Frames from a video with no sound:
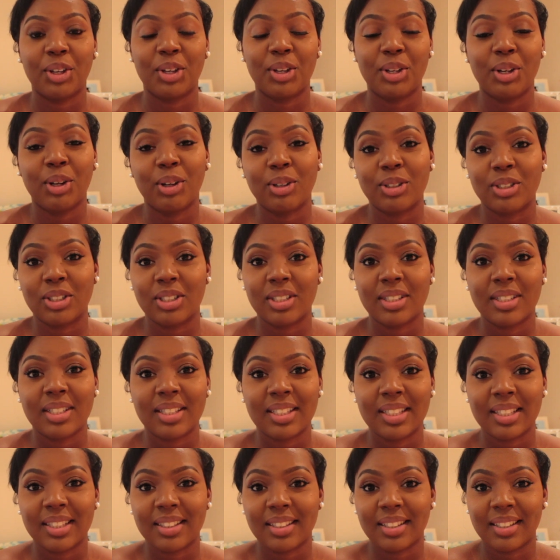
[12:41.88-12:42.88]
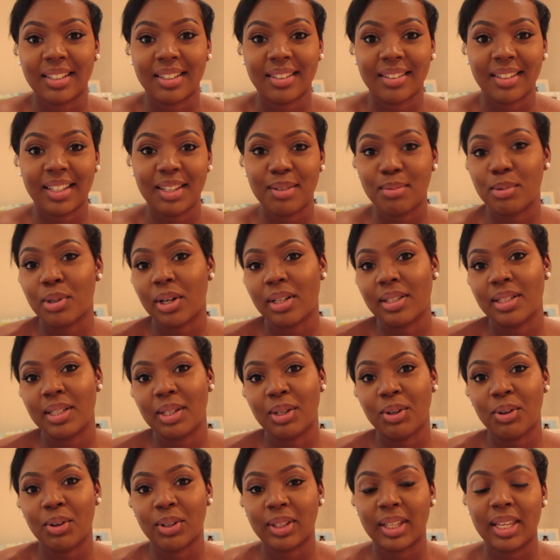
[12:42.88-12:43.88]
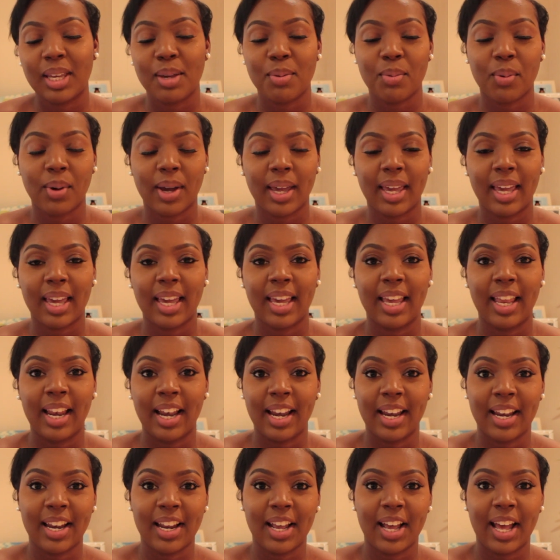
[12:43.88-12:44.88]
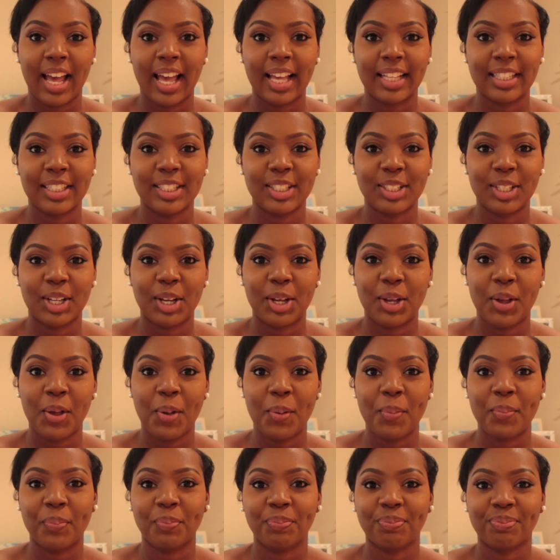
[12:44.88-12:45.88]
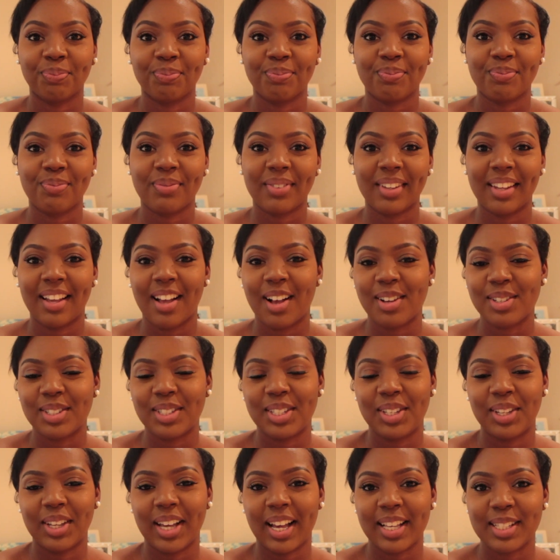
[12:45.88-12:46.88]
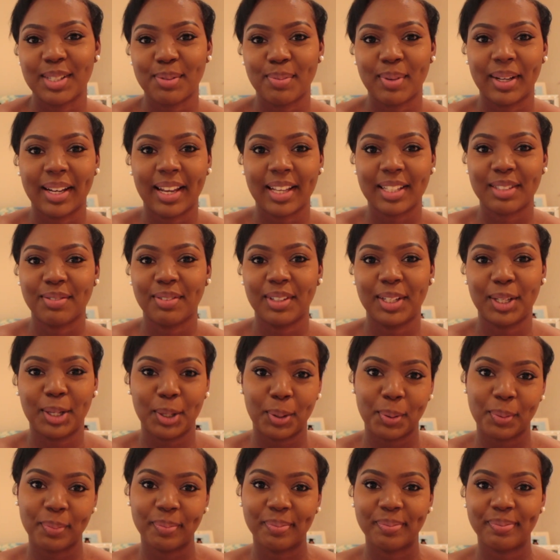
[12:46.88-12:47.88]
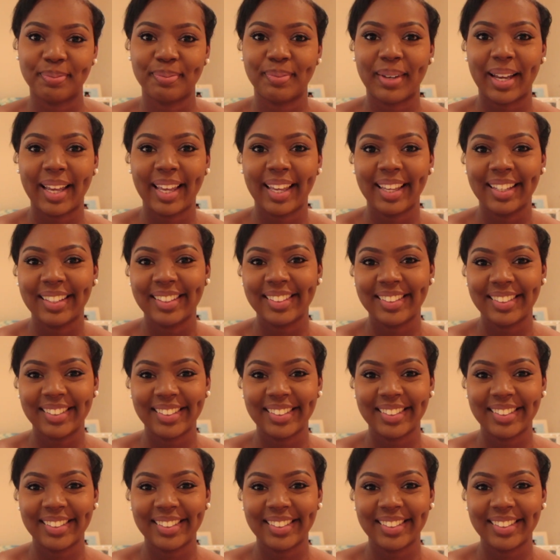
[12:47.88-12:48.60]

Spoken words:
you know, just keep trusting God, keep waiting, and I'll see you guys in my next video. Bye.